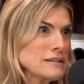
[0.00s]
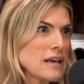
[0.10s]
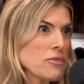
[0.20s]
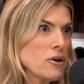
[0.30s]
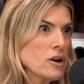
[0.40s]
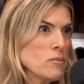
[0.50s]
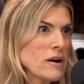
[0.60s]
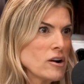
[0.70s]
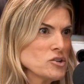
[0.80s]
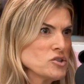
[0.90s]
because I thought, oh
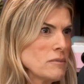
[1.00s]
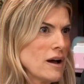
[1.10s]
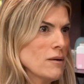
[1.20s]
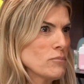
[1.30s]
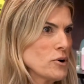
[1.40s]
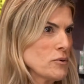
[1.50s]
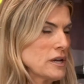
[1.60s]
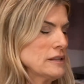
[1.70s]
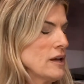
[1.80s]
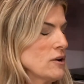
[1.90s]
my gosh, am I
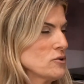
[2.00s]
broken? Like, or